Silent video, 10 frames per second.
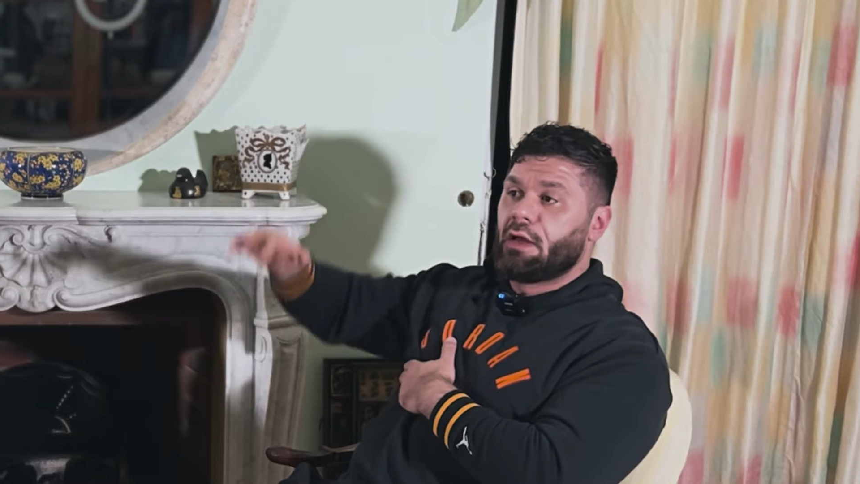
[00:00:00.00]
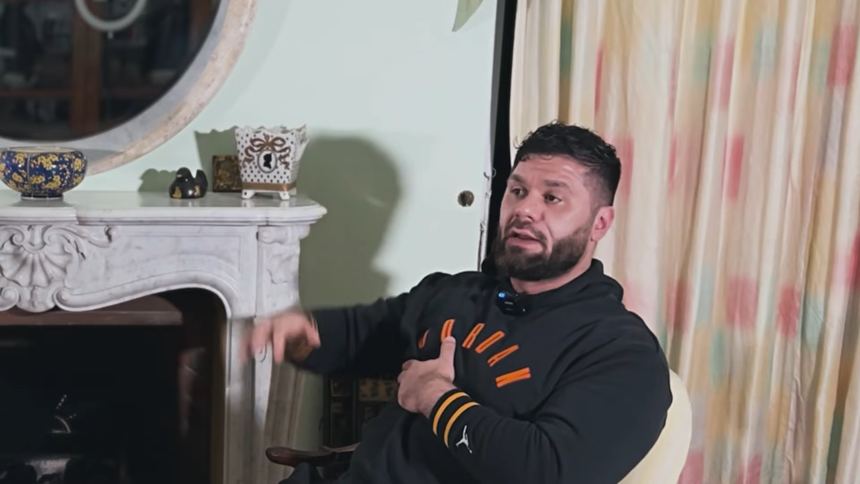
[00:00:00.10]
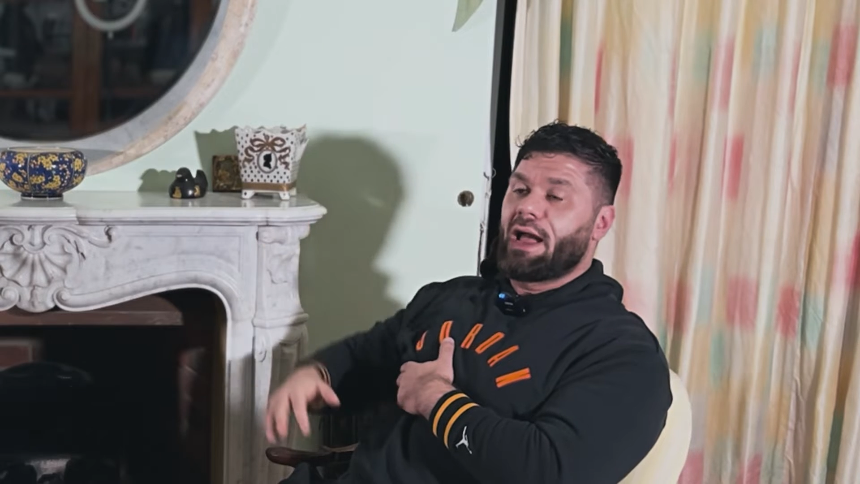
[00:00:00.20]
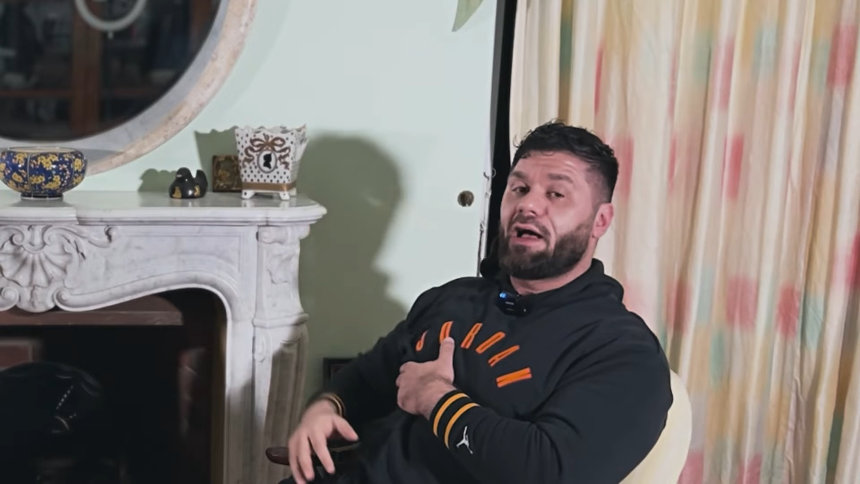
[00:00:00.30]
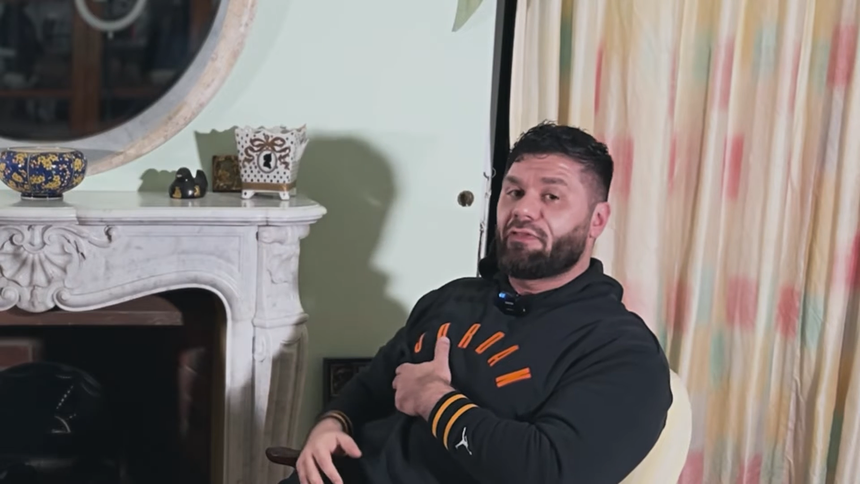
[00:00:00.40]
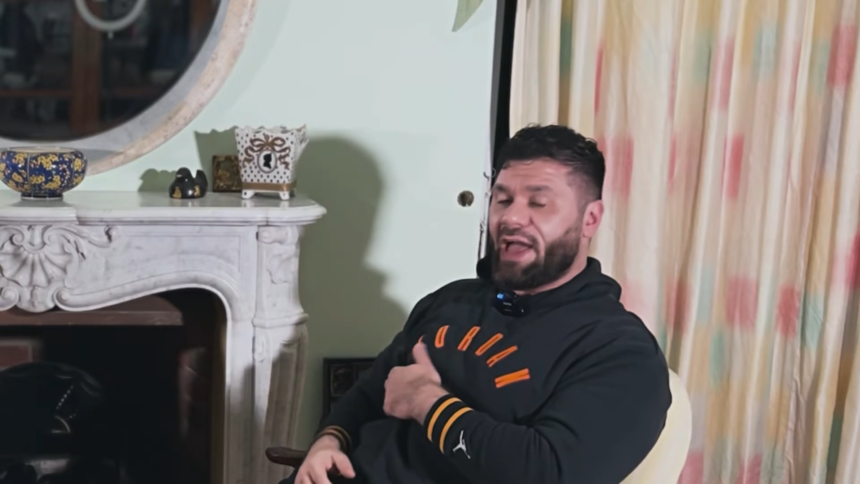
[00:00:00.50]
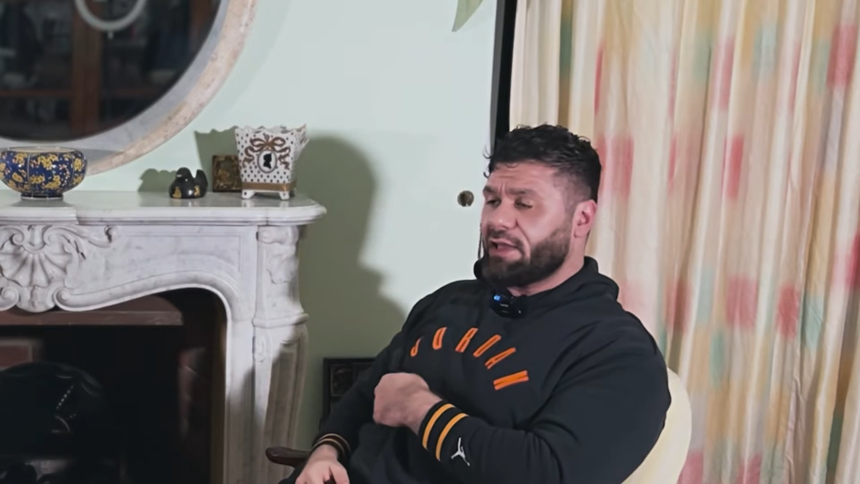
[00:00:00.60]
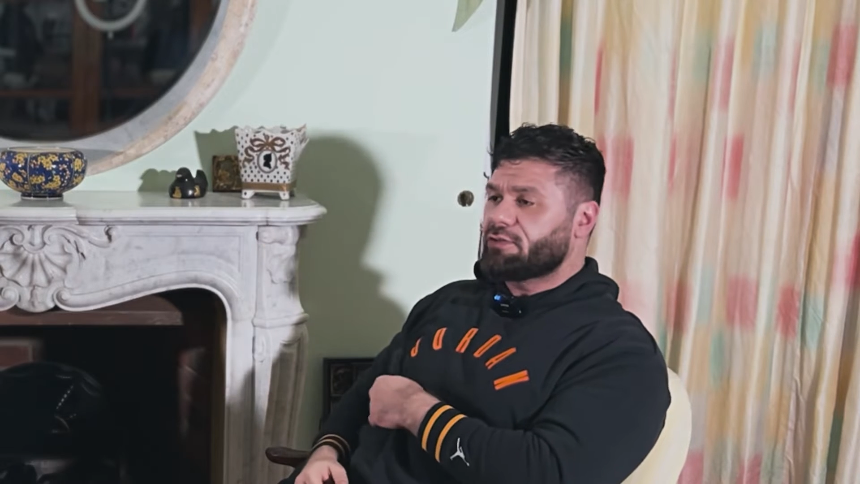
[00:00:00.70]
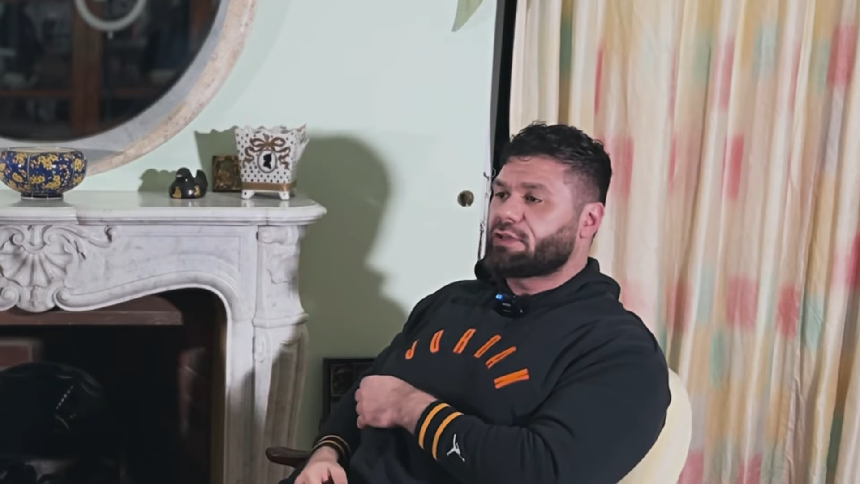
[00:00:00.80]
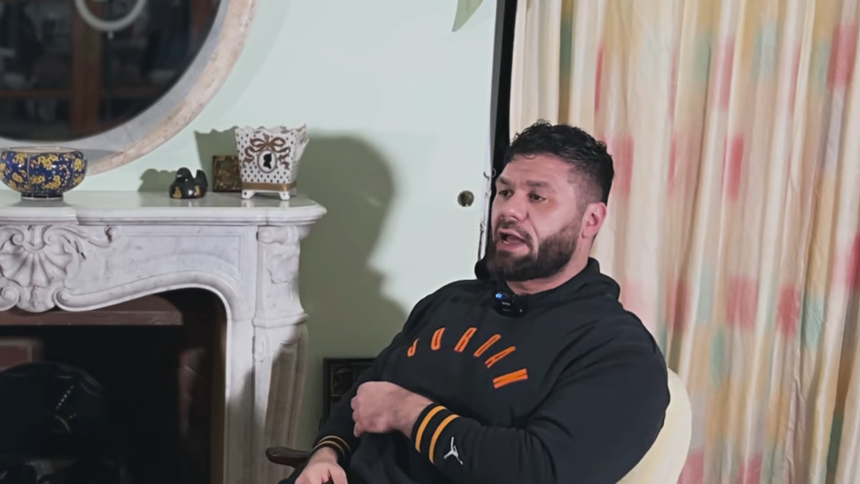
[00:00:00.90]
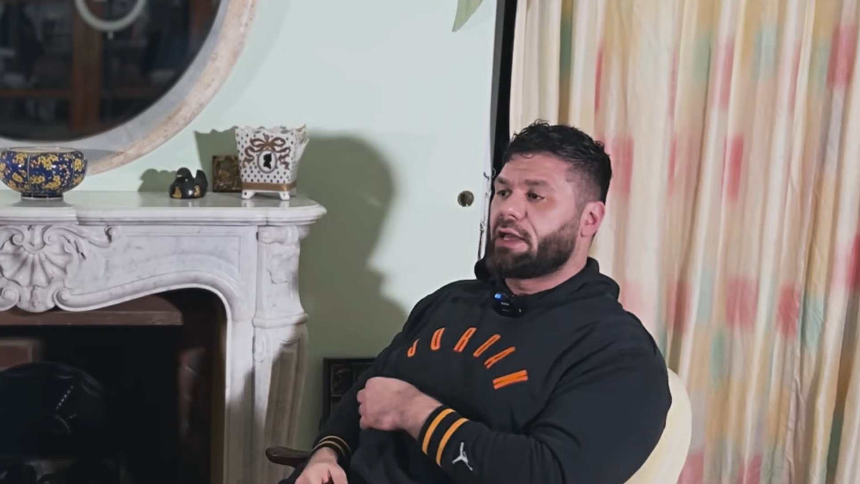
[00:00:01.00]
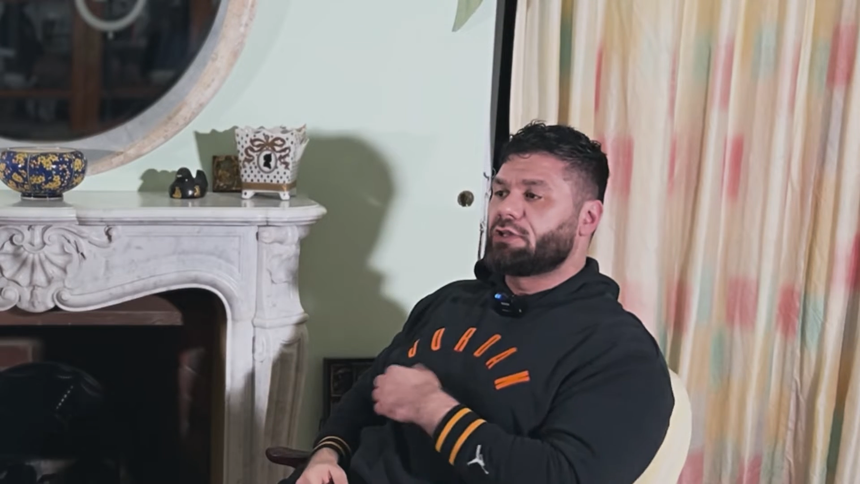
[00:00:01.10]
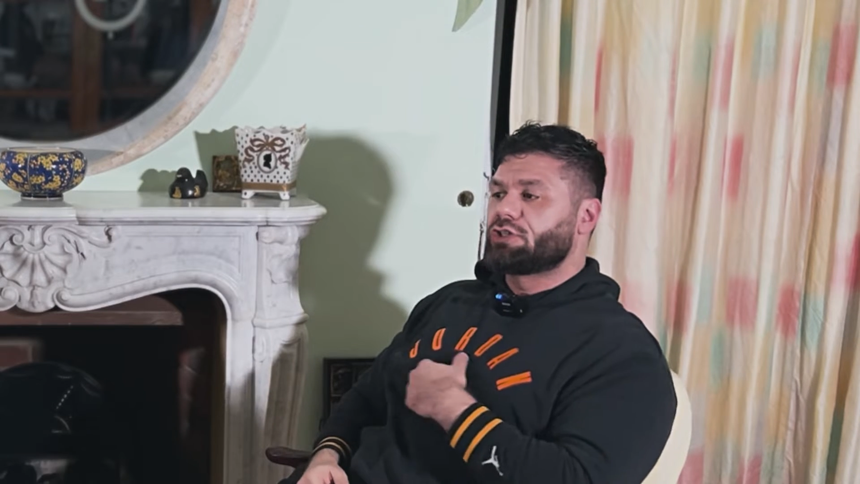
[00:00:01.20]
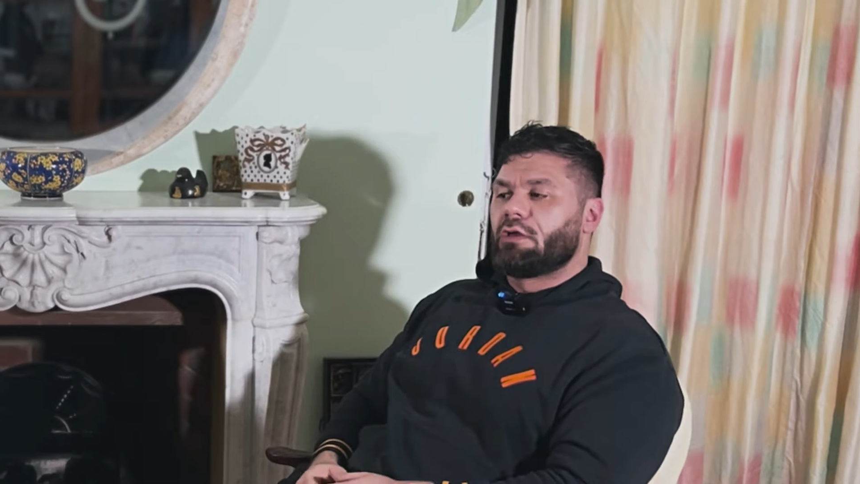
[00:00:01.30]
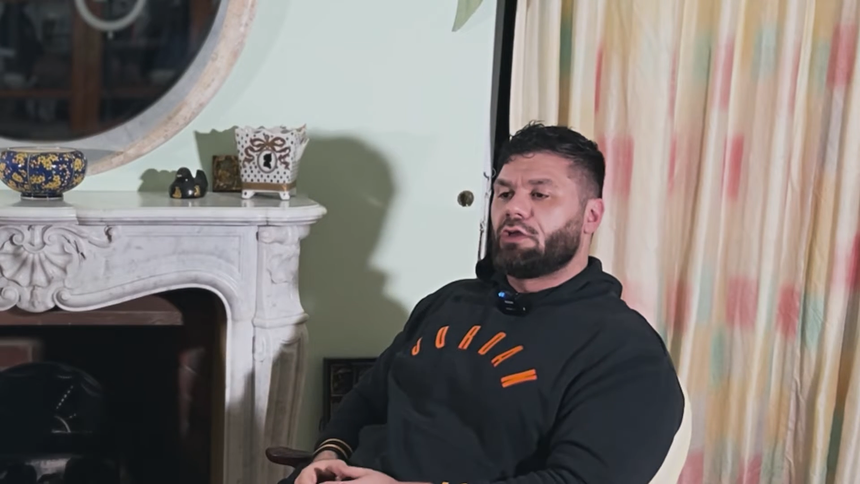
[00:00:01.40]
Now, at that stage,